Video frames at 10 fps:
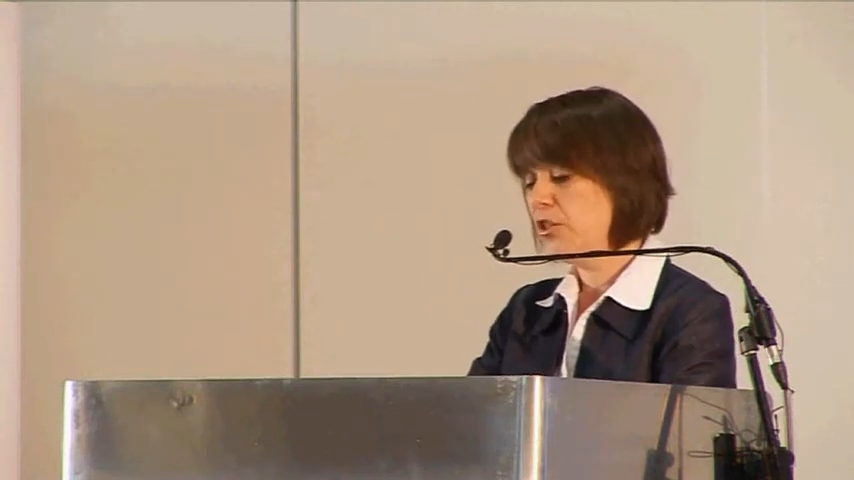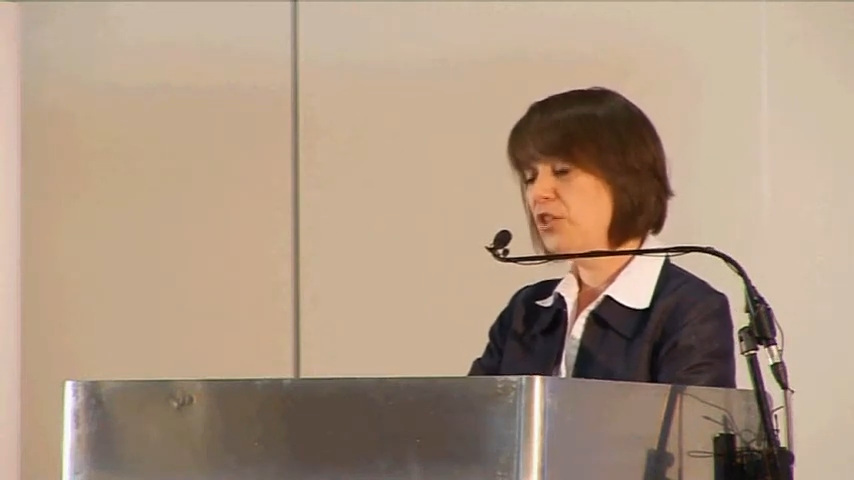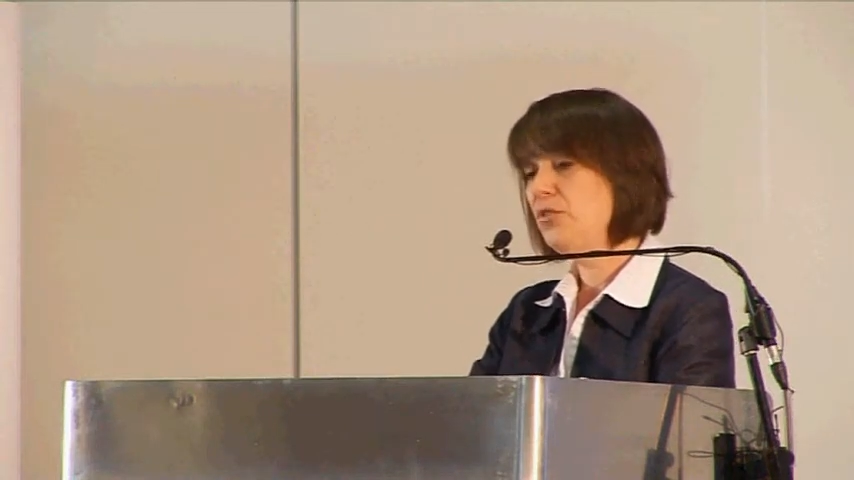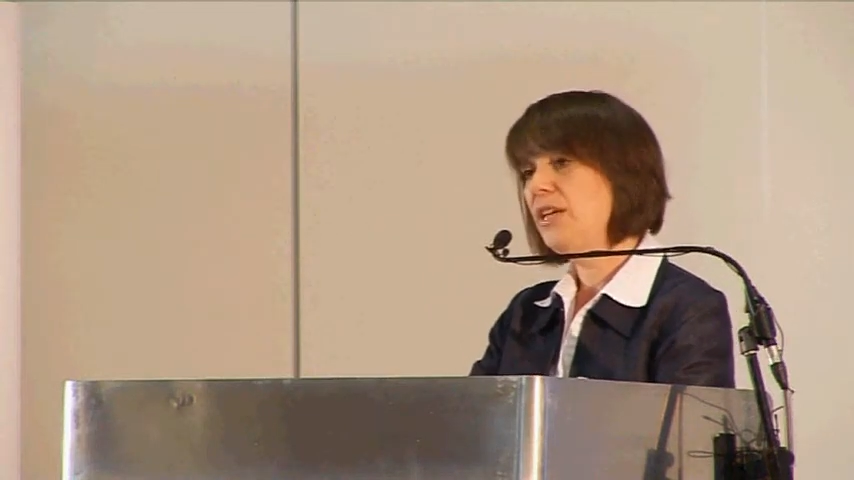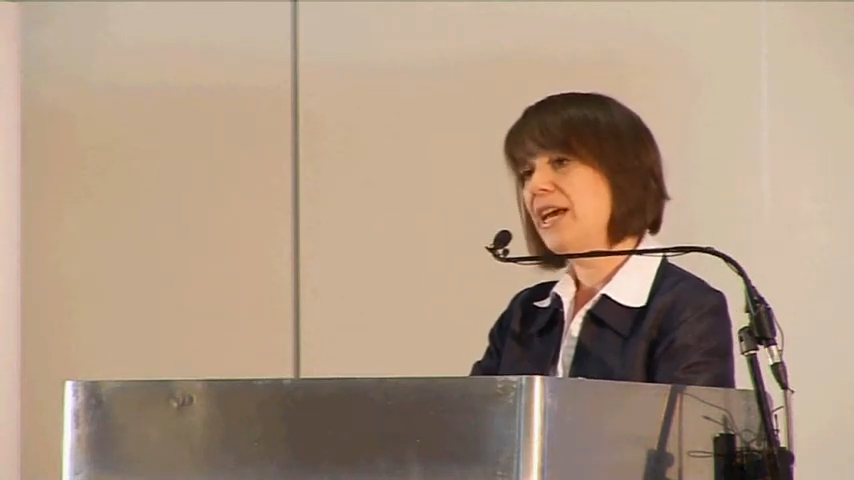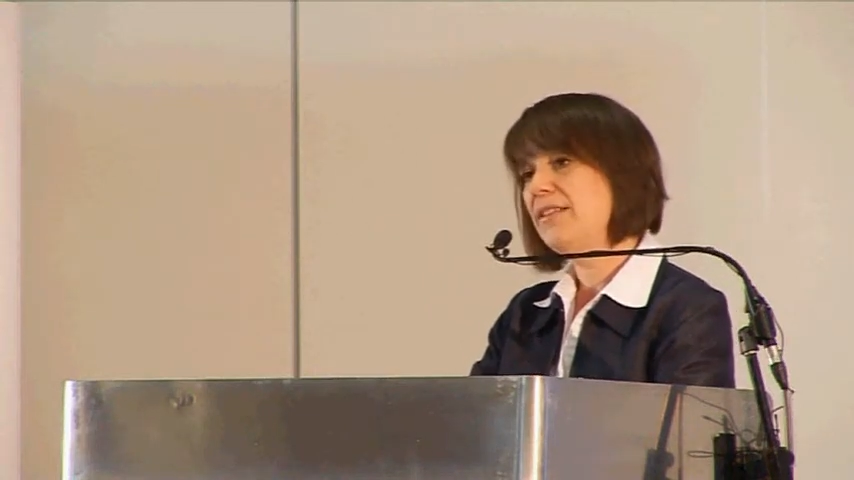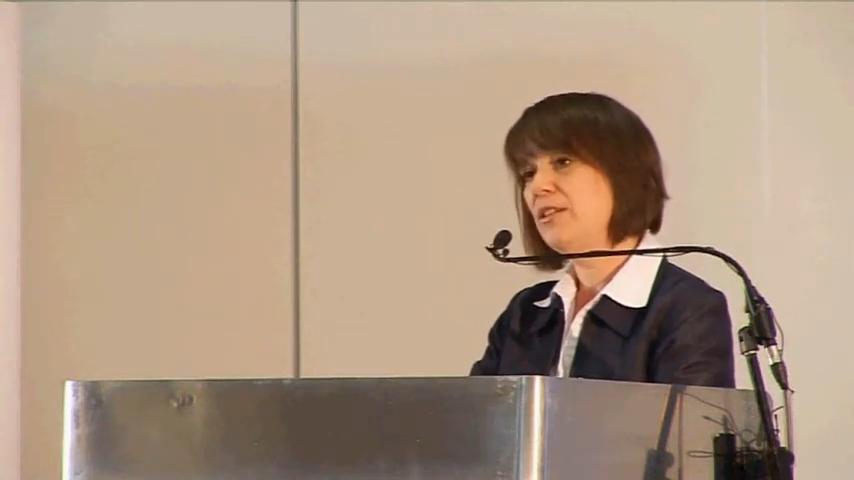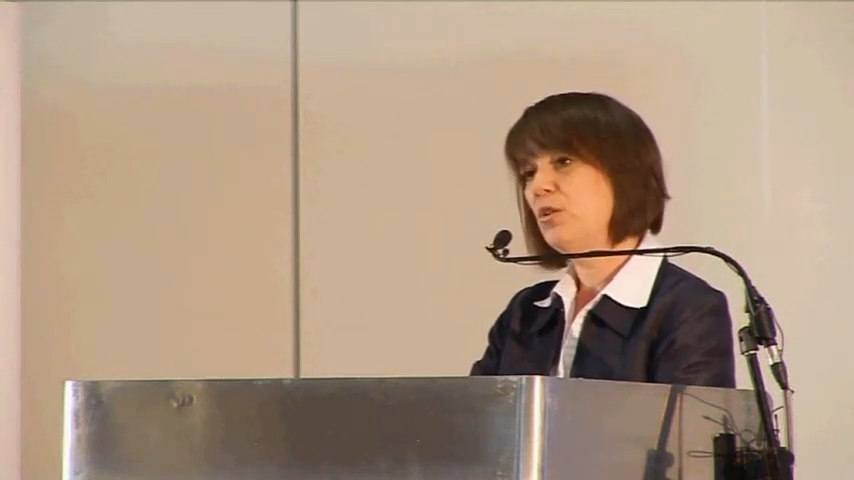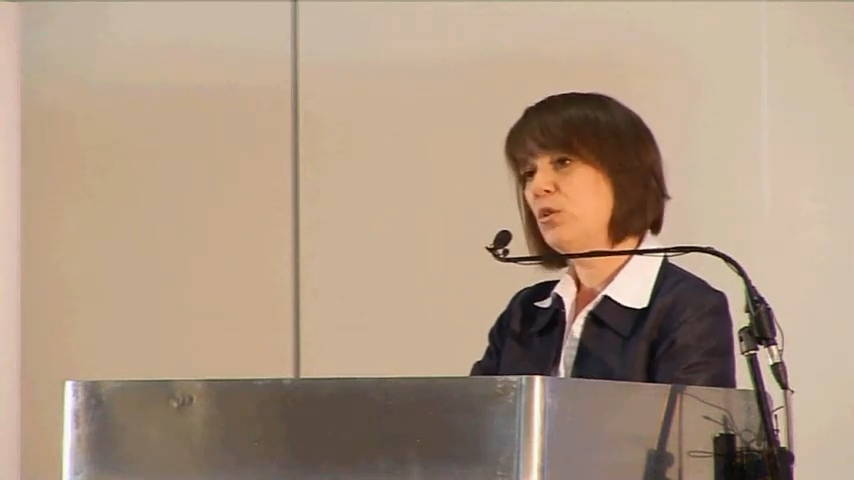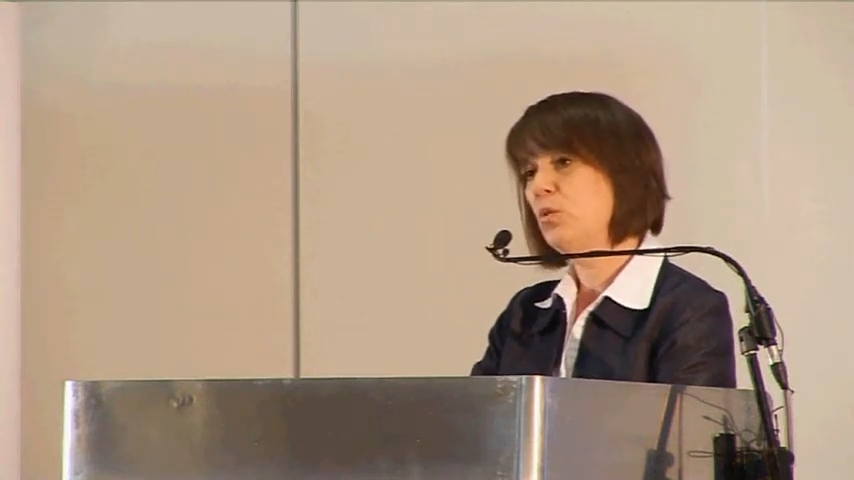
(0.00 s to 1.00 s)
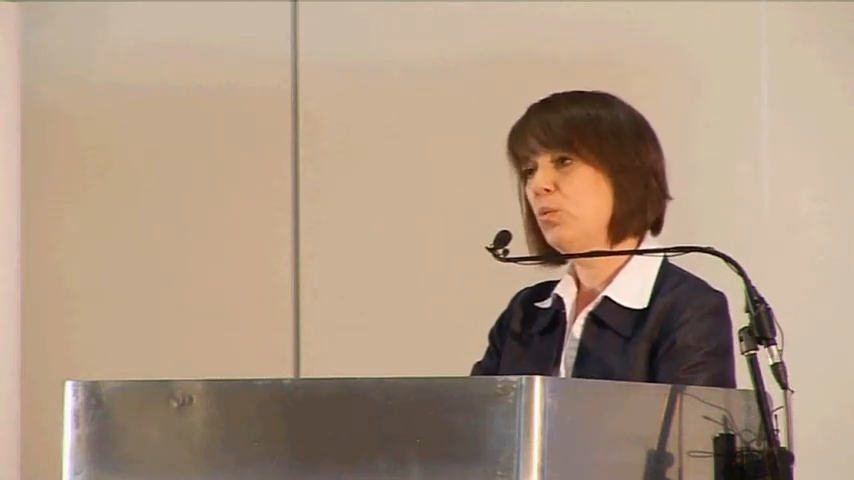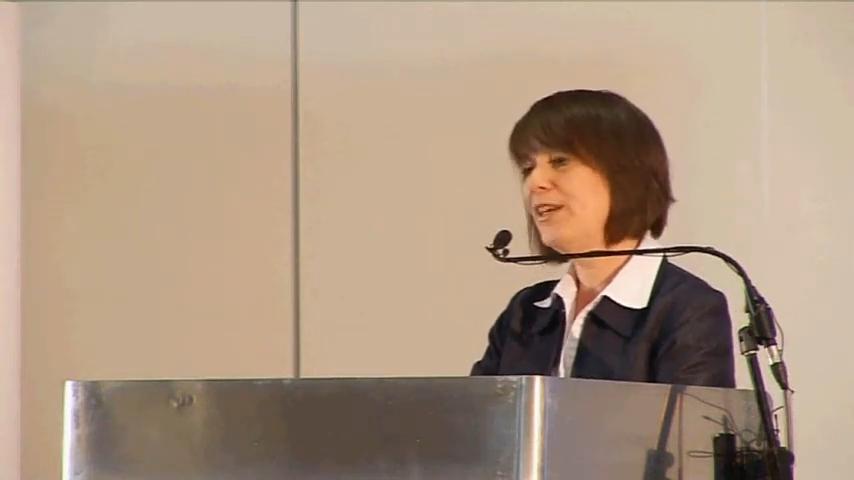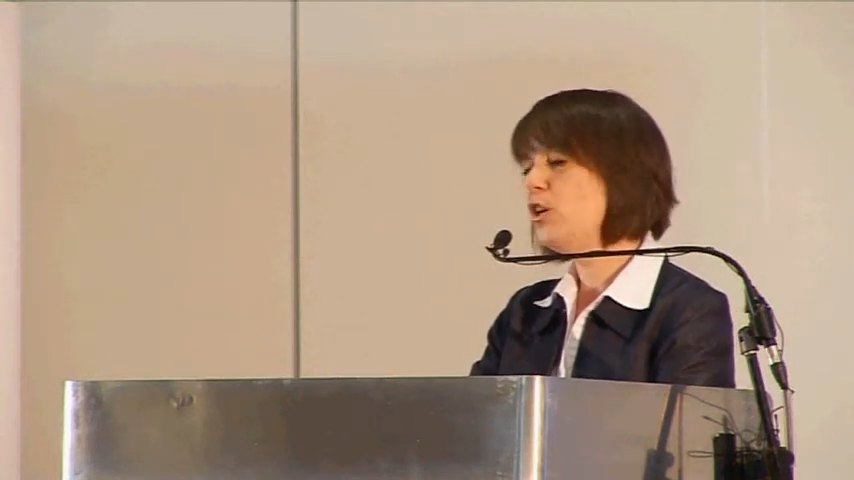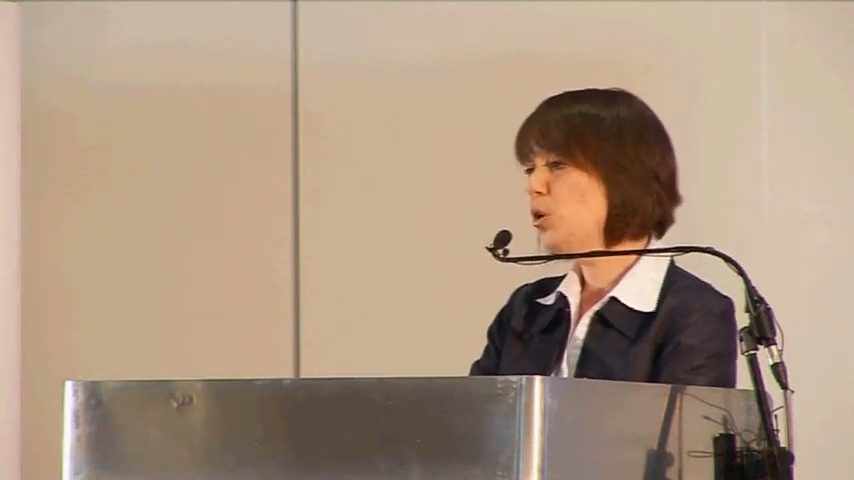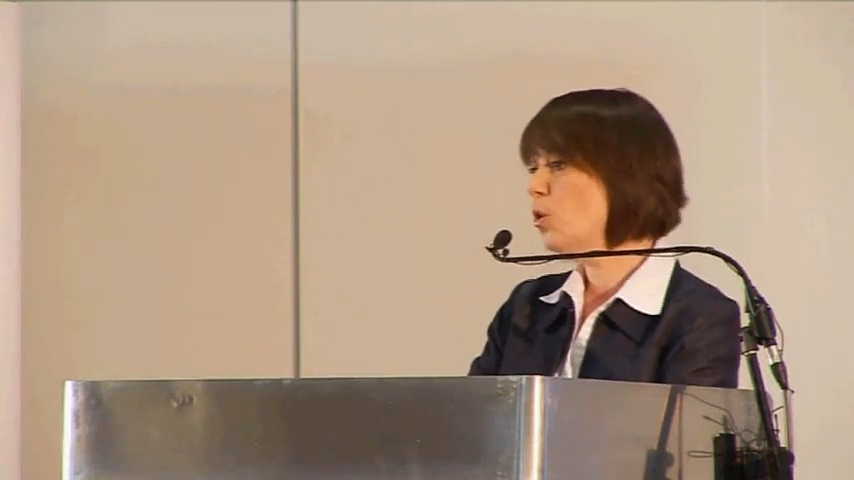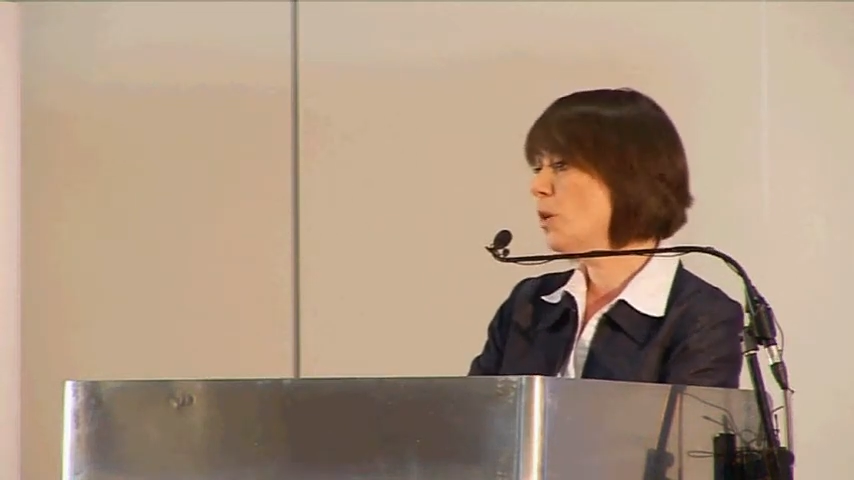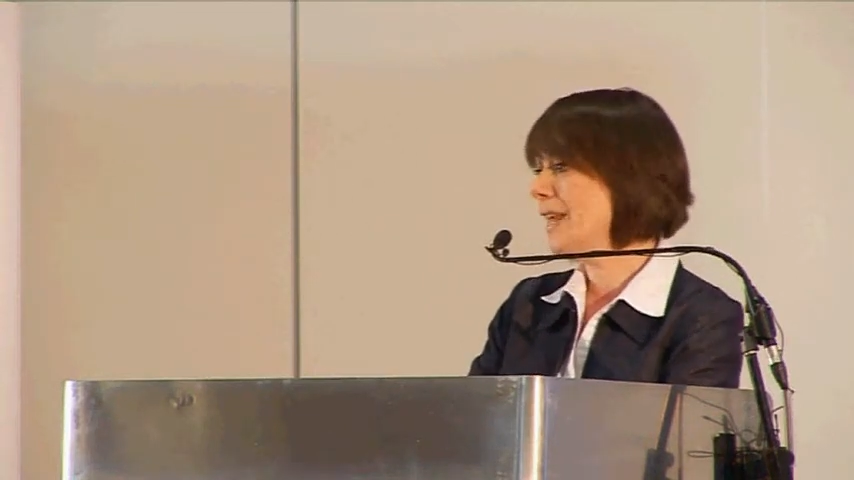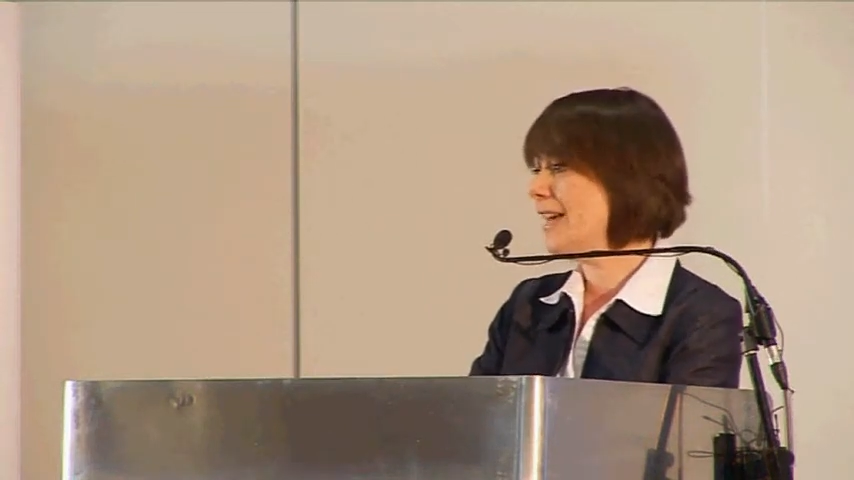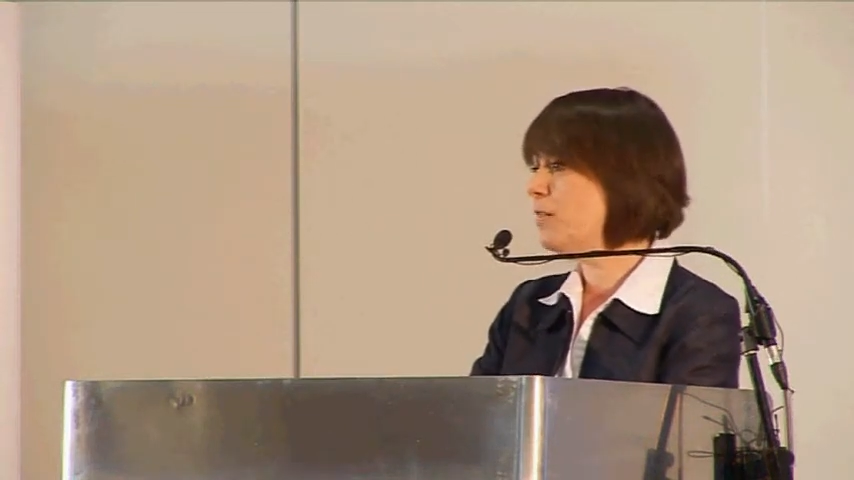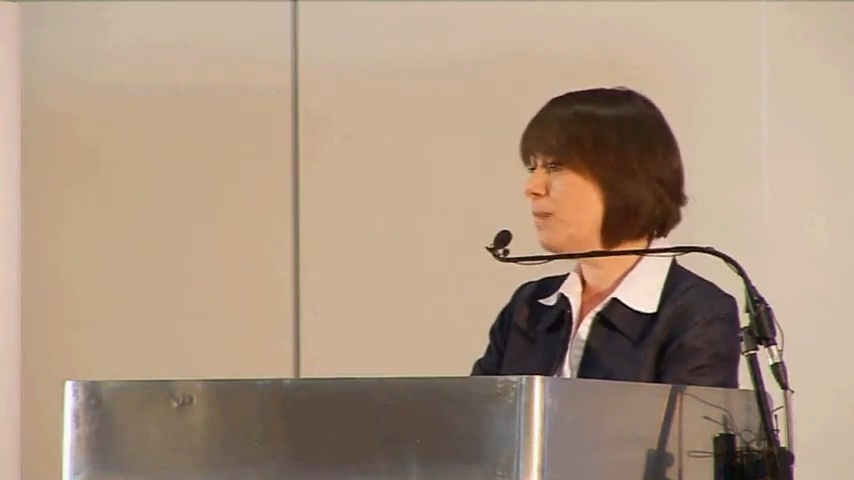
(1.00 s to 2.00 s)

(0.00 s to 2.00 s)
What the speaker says: 2 years ago, we co-led